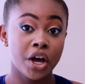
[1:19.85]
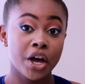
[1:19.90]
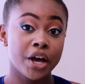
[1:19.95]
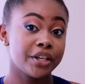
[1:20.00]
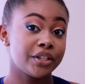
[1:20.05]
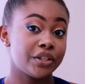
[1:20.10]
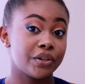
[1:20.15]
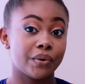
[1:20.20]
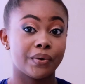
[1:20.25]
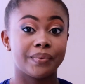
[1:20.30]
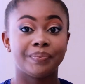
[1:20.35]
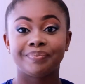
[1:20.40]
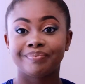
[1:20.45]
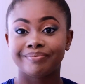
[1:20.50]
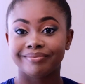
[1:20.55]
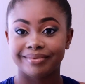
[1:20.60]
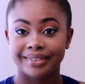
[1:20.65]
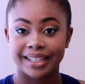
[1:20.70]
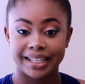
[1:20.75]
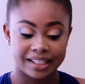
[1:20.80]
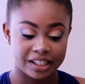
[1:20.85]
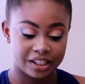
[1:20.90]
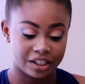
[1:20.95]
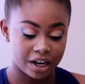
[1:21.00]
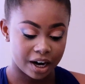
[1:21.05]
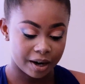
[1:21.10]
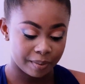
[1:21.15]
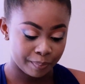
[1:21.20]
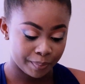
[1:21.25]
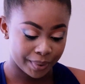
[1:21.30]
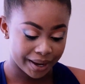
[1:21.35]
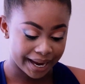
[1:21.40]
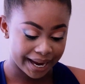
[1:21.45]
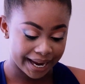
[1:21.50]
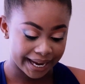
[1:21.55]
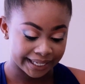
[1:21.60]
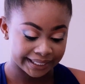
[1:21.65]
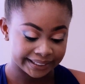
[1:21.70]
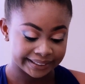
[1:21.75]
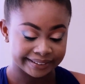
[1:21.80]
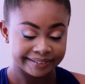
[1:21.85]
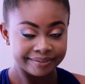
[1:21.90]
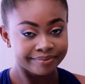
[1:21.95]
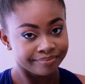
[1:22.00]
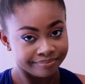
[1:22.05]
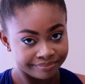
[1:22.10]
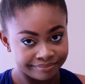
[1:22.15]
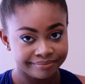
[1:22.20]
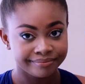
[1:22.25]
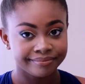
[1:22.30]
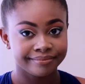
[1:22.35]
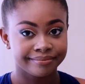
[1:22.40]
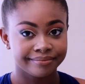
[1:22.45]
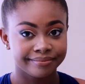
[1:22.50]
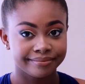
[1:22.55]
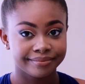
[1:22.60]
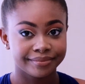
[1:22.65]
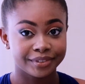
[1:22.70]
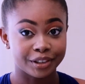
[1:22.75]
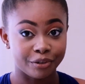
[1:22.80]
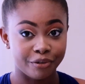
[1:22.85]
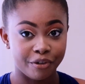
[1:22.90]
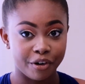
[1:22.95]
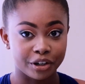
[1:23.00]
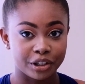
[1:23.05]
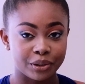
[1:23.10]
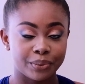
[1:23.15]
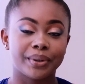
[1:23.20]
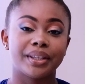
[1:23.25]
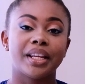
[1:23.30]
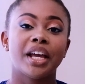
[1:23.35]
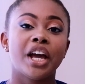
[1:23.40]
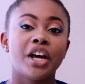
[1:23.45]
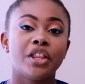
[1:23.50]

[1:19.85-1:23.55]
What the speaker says: So let's start by the first one.